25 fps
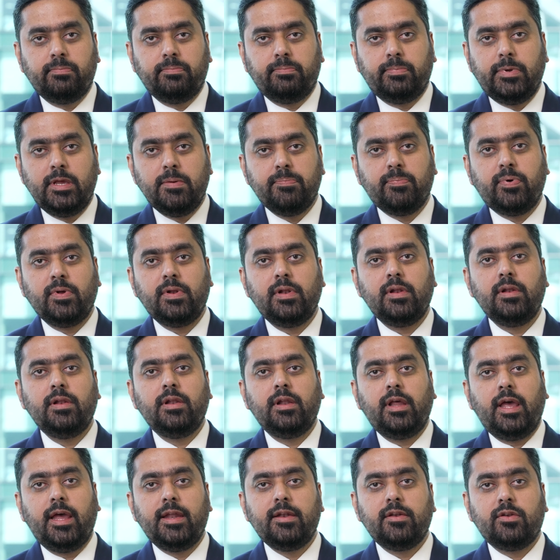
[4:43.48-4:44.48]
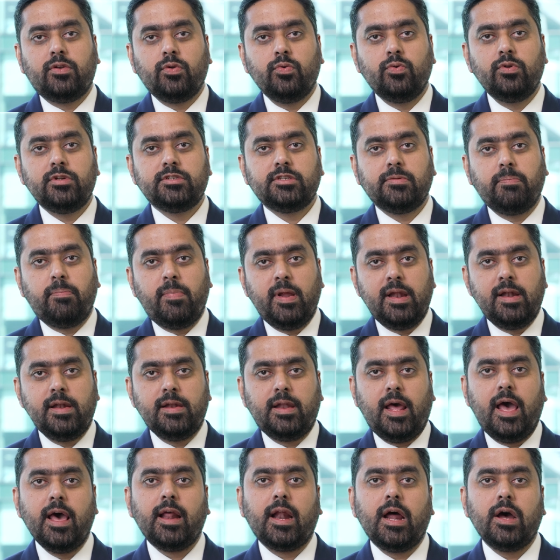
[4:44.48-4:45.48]
people, and tools
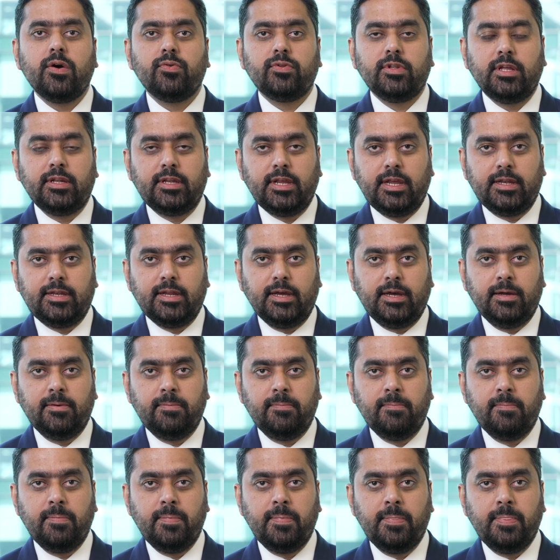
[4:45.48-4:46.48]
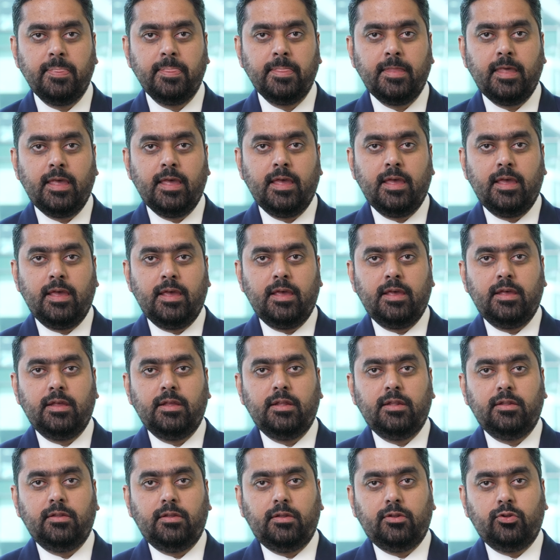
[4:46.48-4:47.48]
built around the data
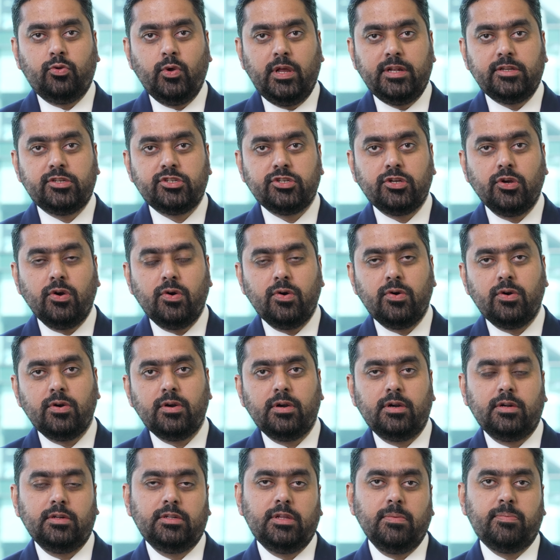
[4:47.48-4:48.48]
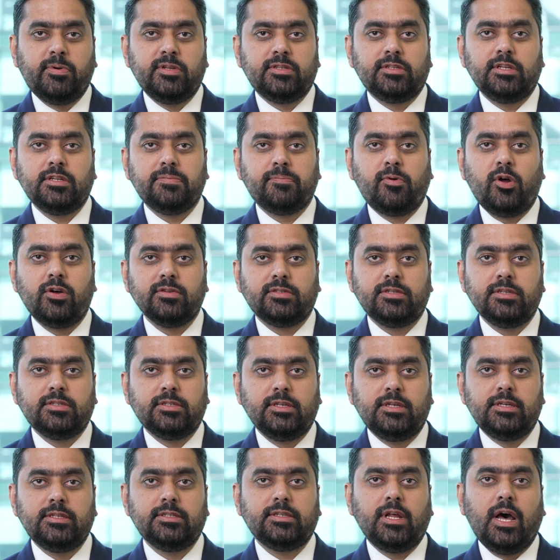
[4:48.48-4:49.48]
to ensure the business
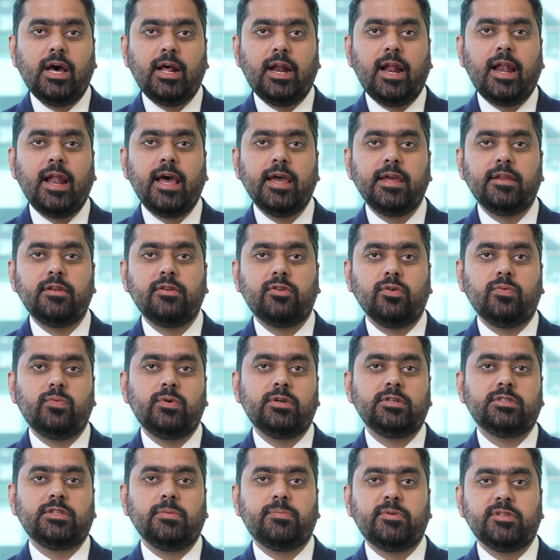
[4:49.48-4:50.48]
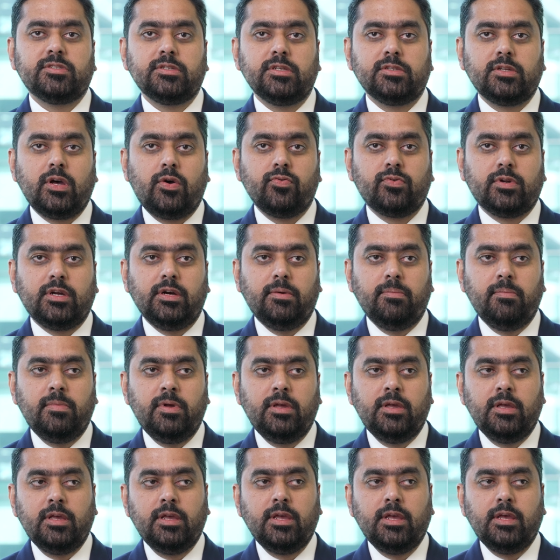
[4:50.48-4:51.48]
processes are aligned towards the business outcome.
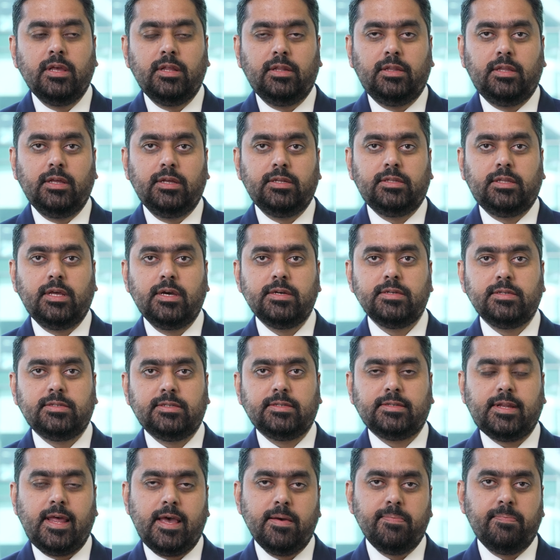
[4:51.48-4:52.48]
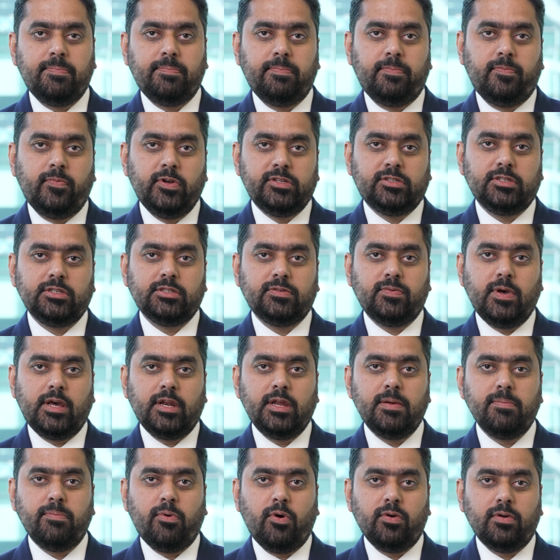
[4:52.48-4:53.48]
The third step, which is
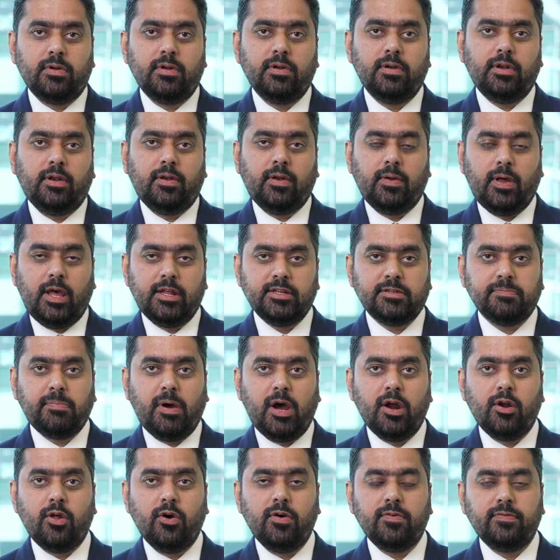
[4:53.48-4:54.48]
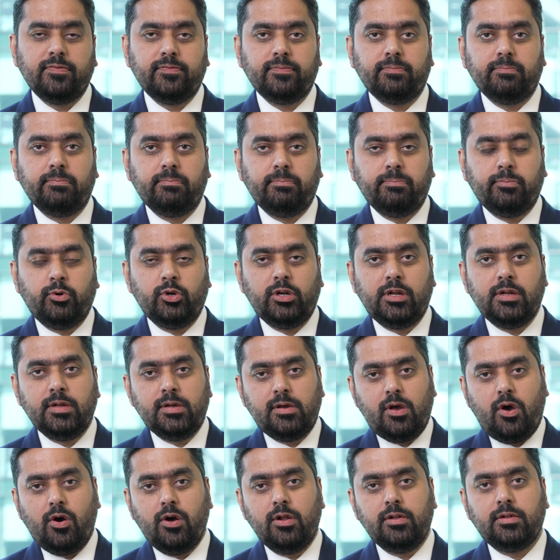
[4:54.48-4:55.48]
very important as part of
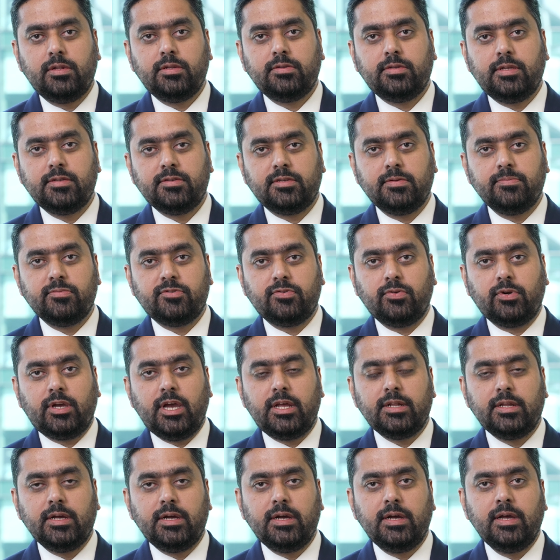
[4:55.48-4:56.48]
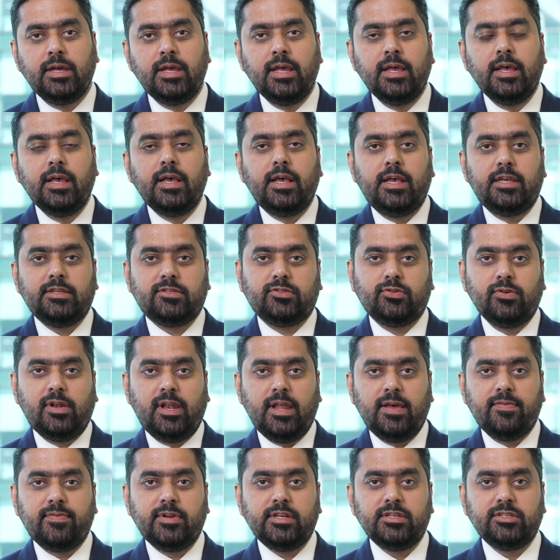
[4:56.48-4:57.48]
putting all the systems together, is to
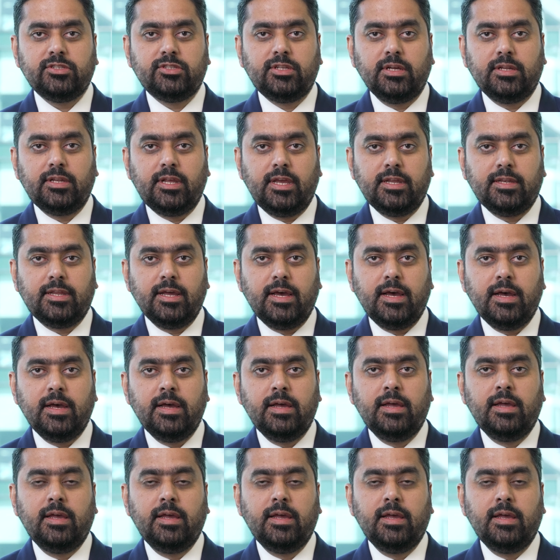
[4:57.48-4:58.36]
leverage the data